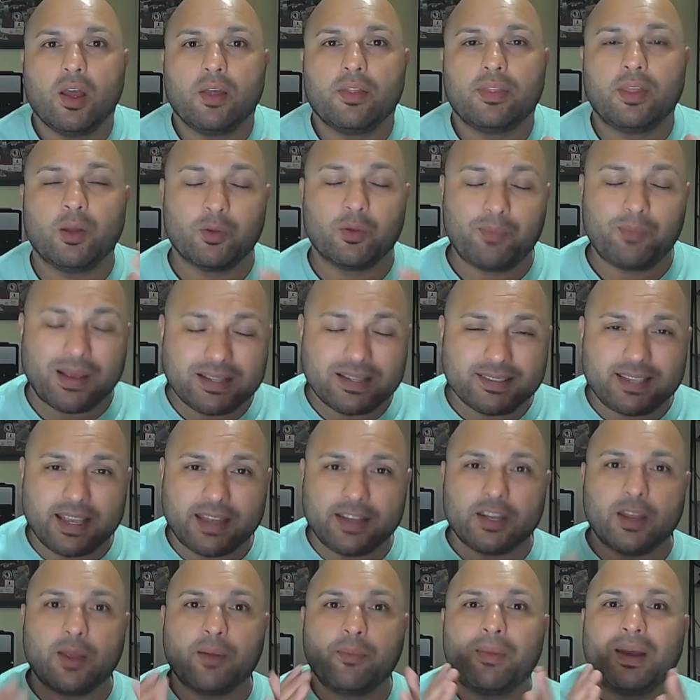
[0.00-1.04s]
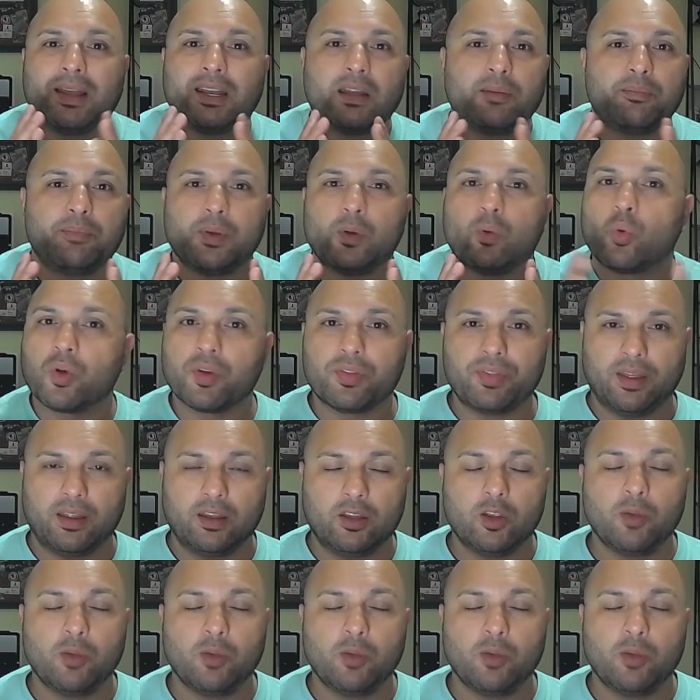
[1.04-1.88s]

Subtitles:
they were basically saying it might not be worth it.